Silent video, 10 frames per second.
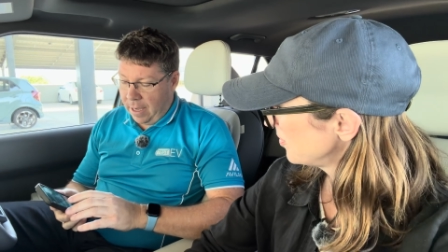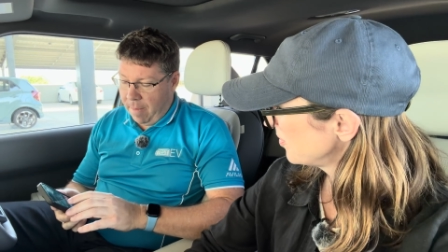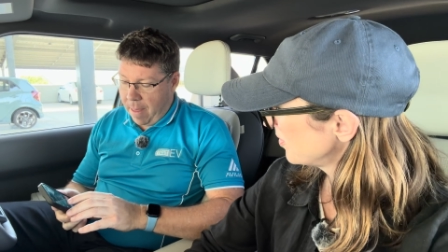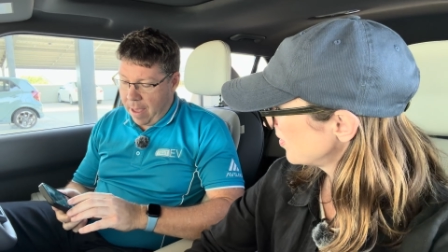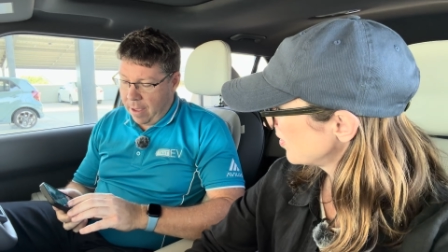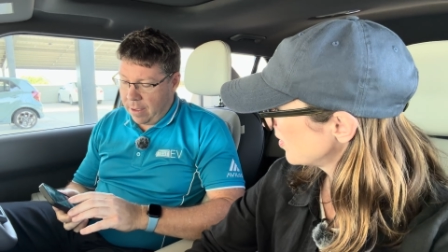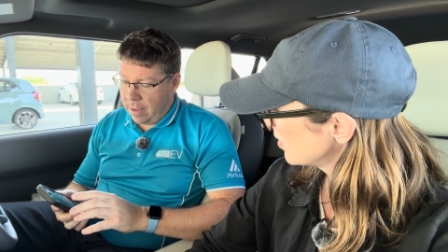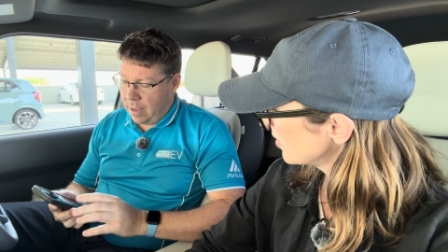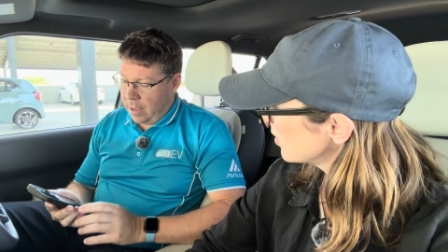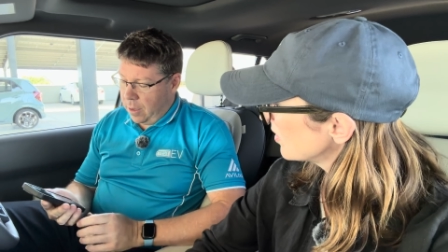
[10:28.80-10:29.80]
in there,
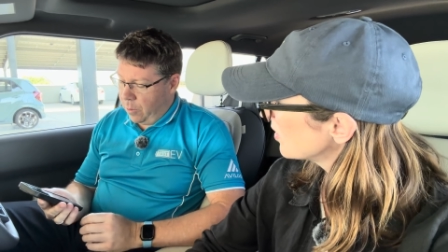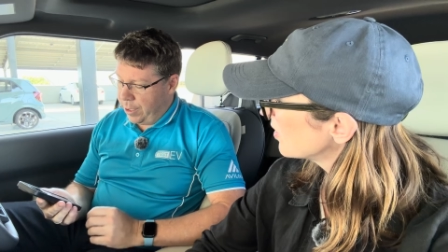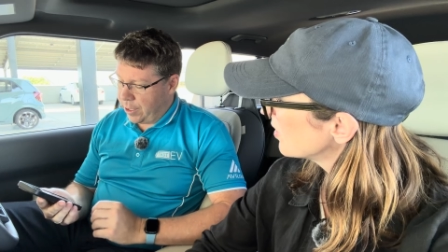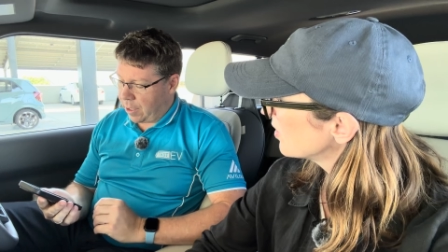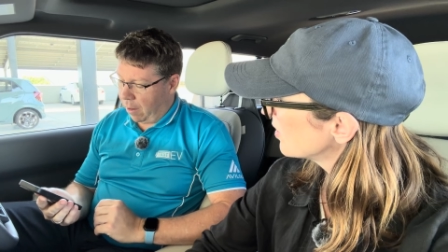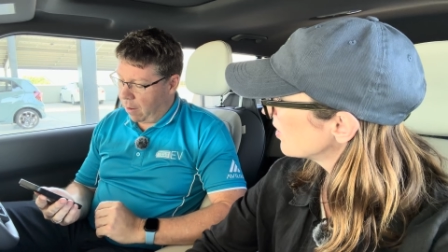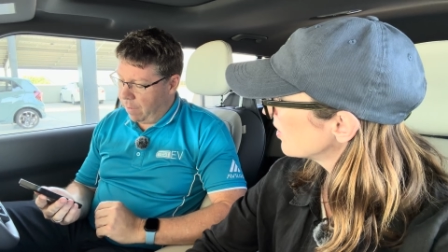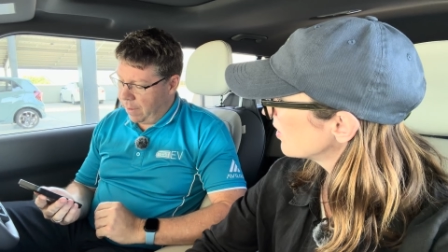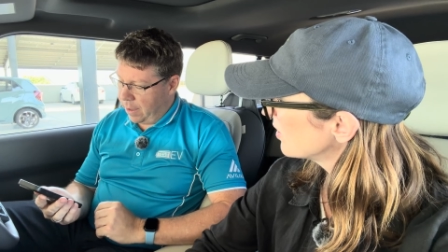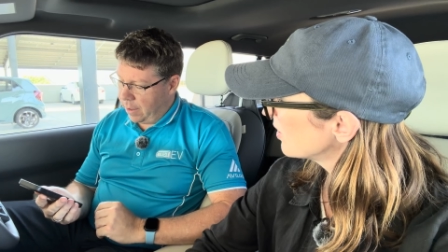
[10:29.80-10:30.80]
we just click
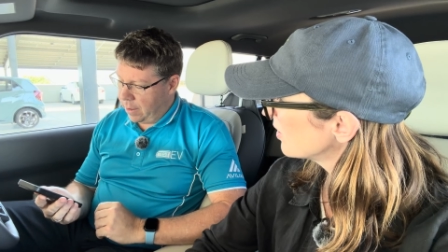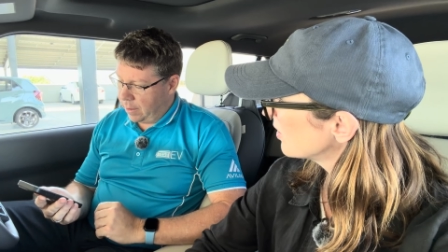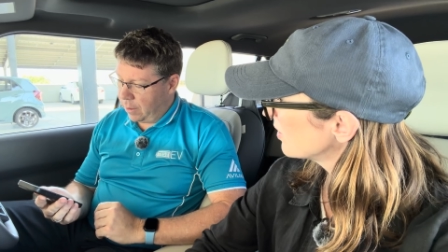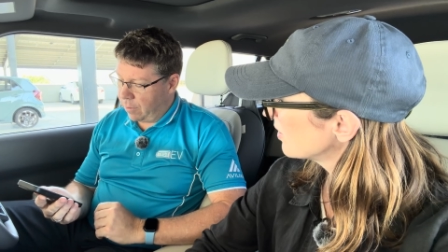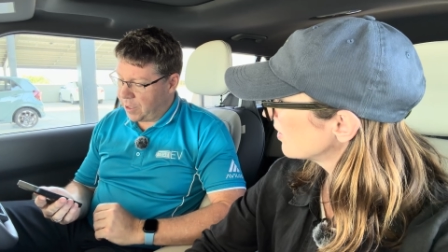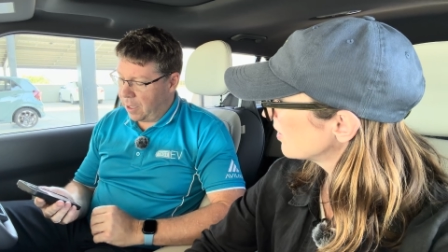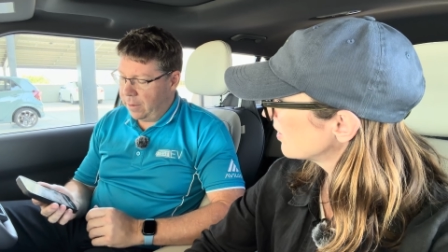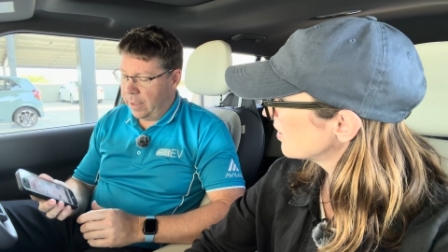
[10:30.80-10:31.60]
on the little result.